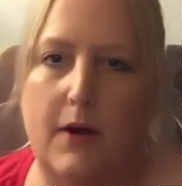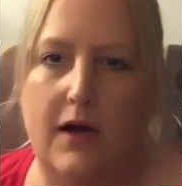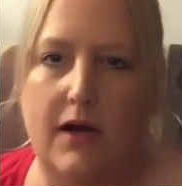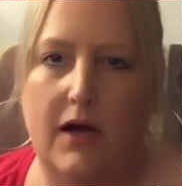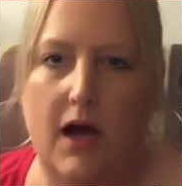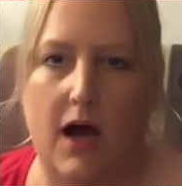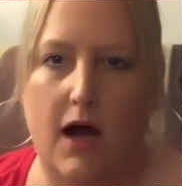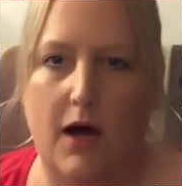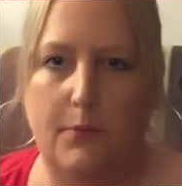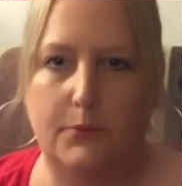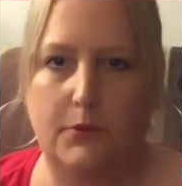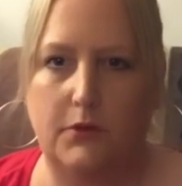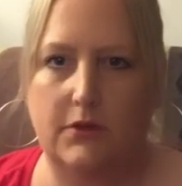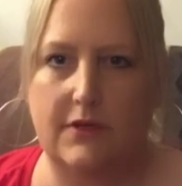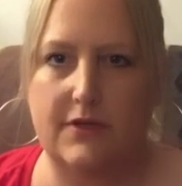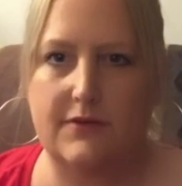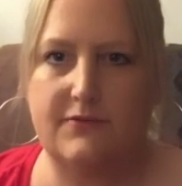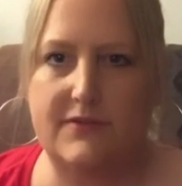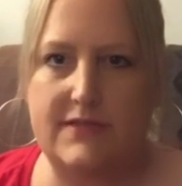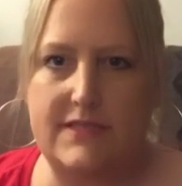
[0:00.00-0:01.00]
a couple
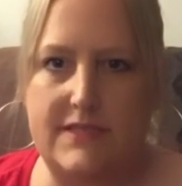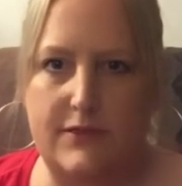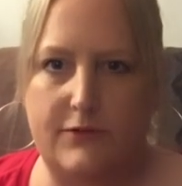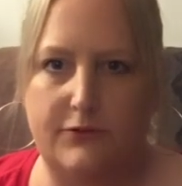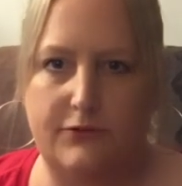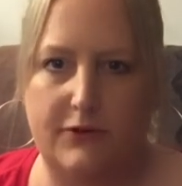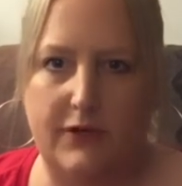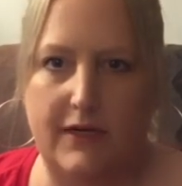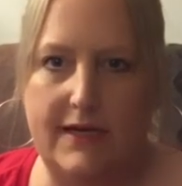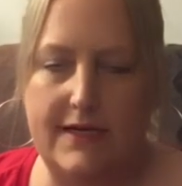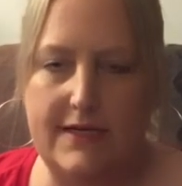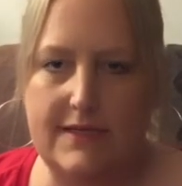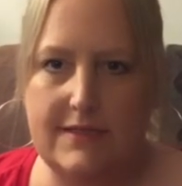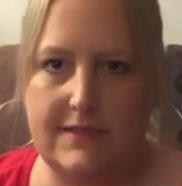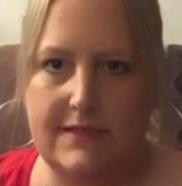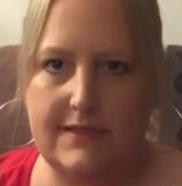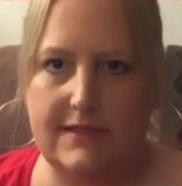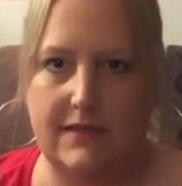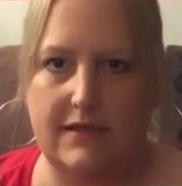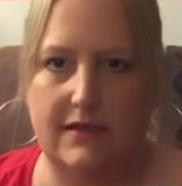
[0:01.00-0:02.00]
of
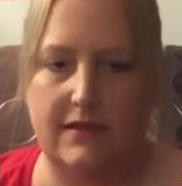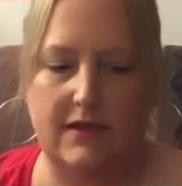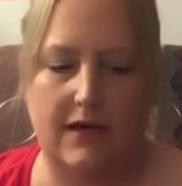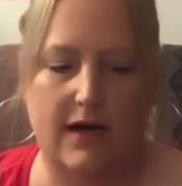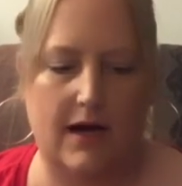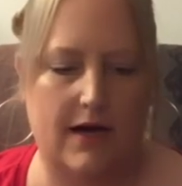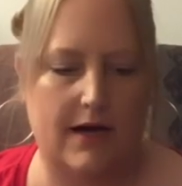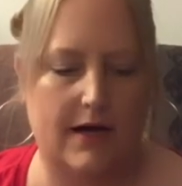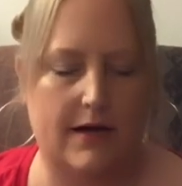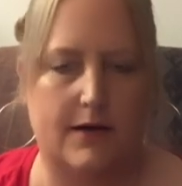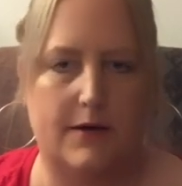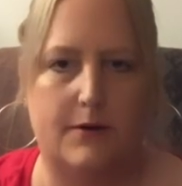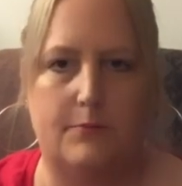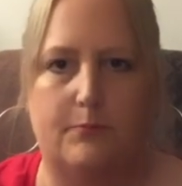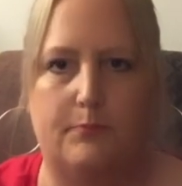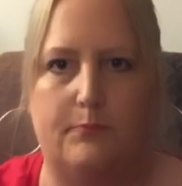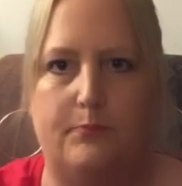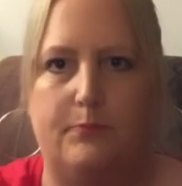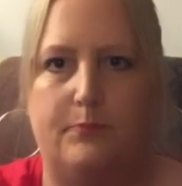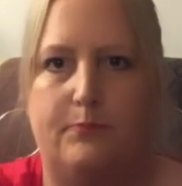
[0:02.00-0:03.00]
different
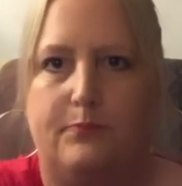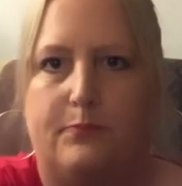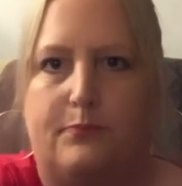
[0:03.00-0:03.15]
um,